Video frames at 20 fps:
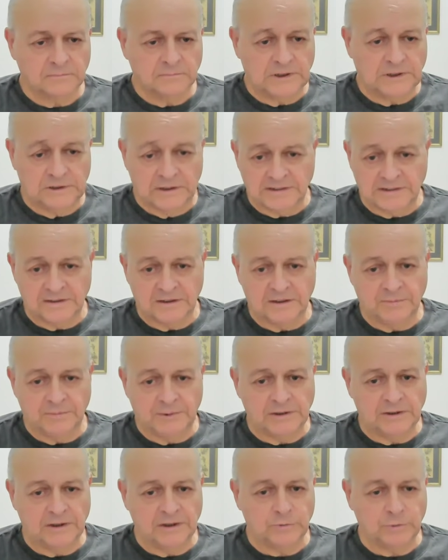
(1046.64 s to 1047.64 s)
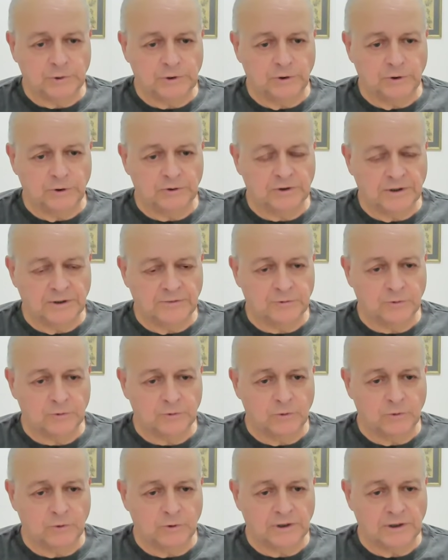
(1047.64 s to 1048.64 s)
it doesn't mean that we don't have
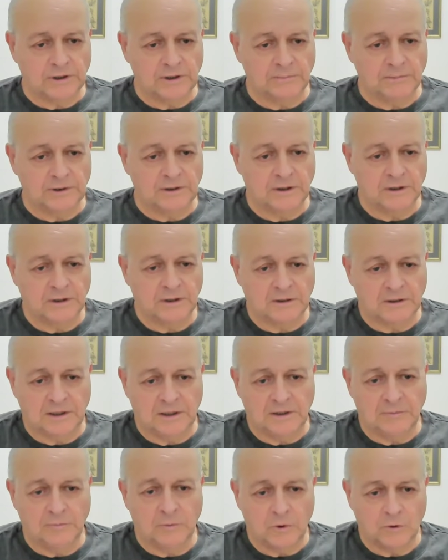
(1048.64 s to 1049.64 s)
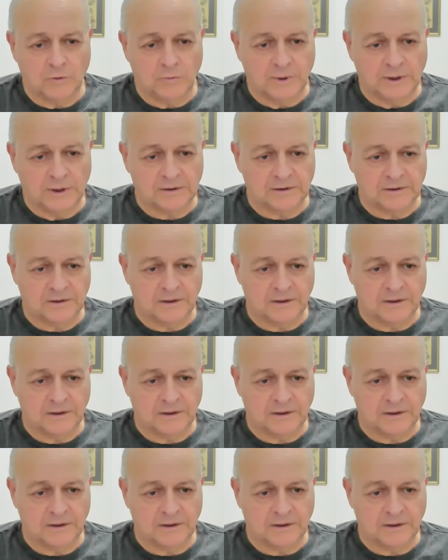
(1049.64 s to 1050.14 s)
to kill the, kill more, but